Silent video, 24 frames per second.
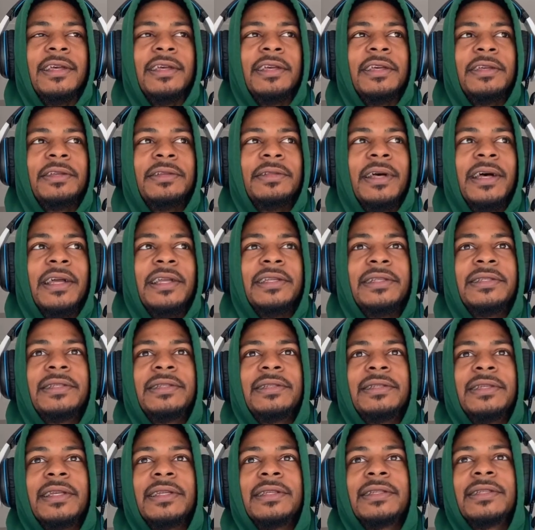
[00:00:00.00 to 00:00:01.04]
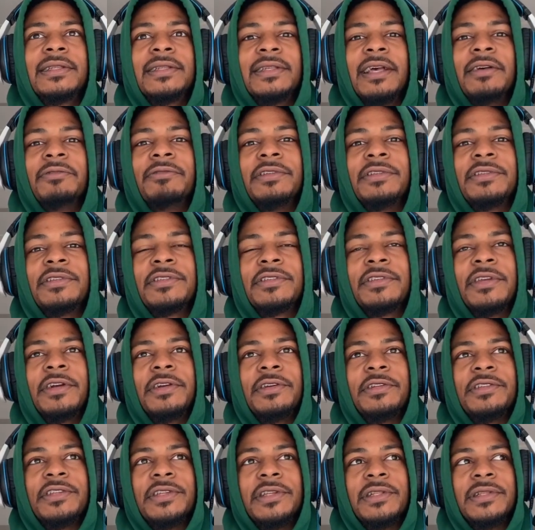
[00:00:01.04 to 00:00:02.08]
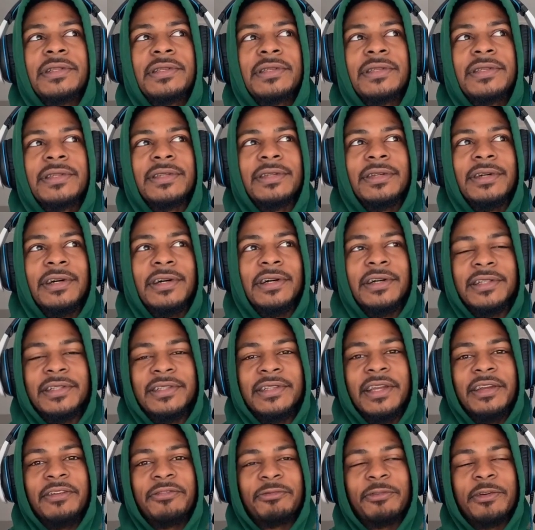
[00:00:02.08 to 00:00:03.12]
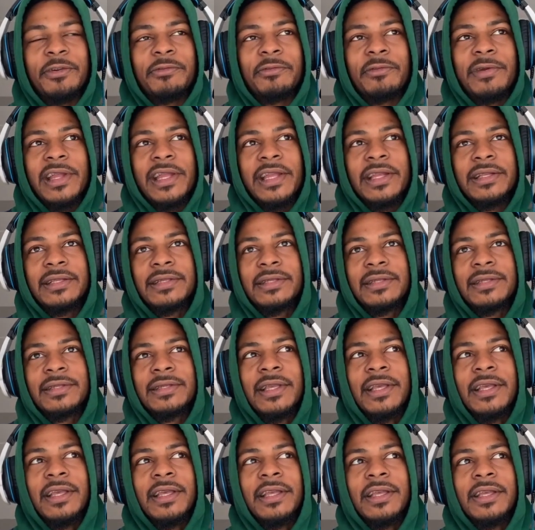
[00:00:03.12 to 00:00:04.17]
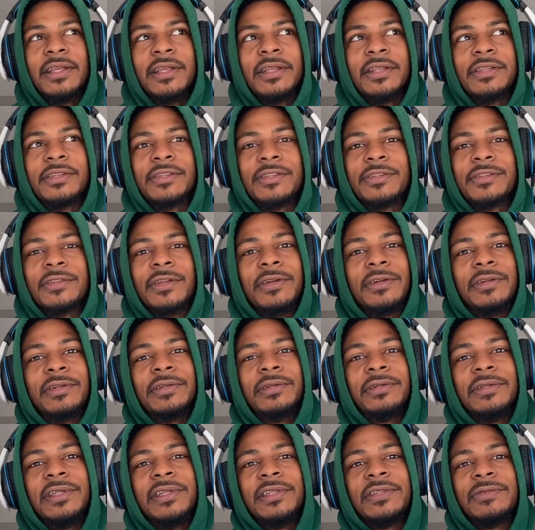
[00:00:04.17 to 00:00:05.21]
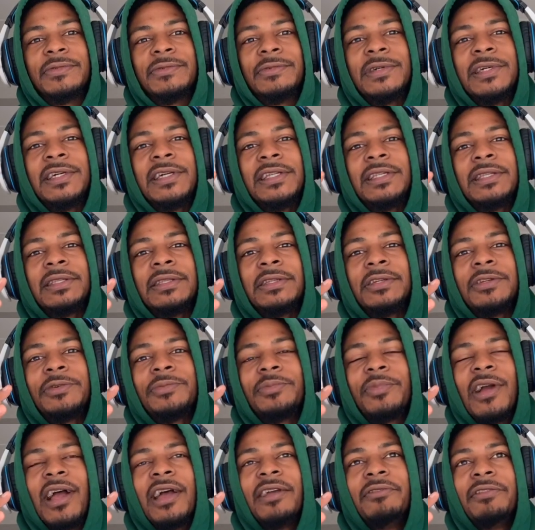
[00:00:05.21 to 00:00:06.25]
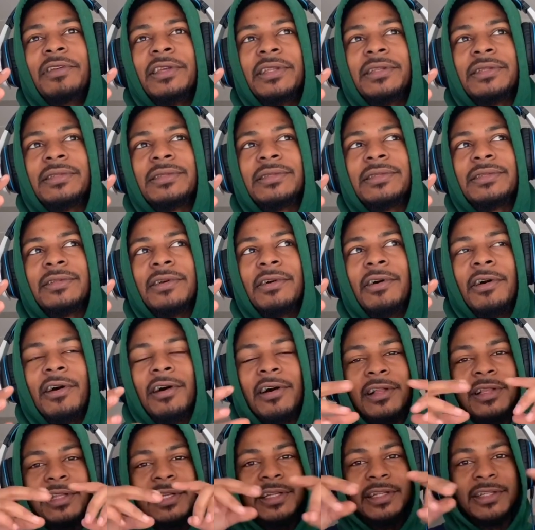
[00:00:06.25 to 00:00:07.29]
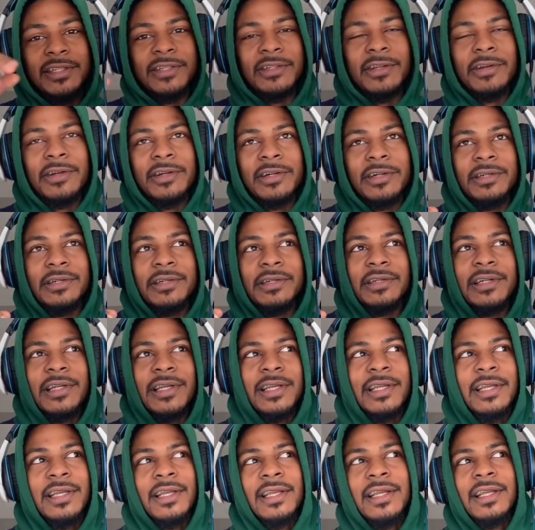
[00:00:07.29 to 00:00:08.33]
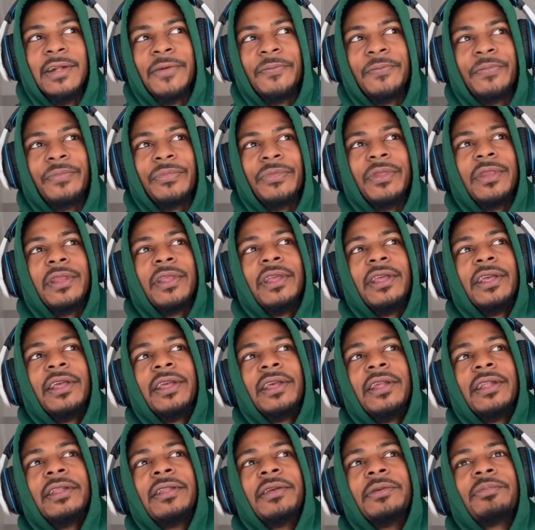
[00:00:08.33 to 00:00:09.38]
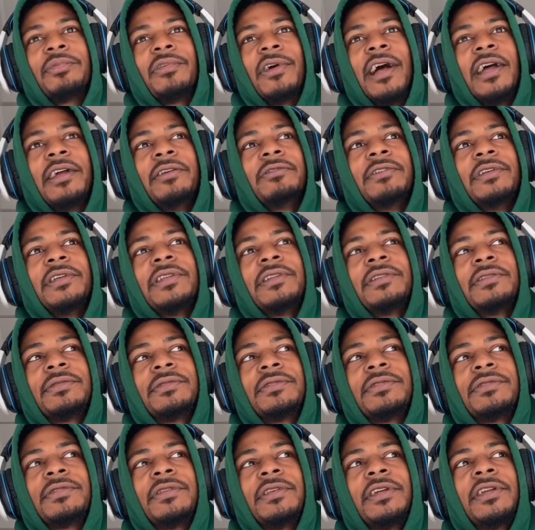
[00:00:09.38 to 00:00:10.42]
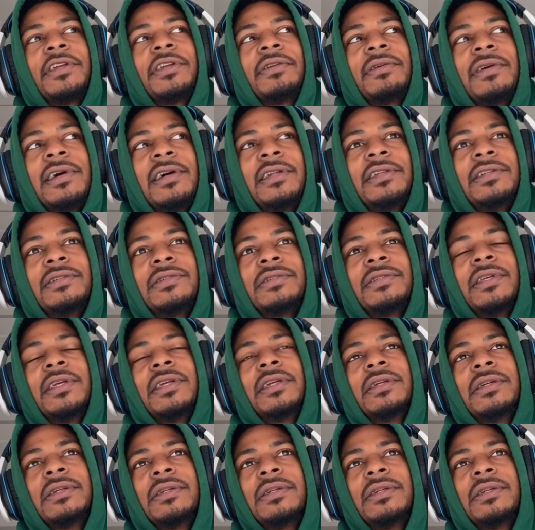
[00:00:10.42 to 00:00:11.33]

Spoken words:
like 6, 7 sergeants, all different ranks, circle this one little private, all in a circle. And the private was looking around. He was like,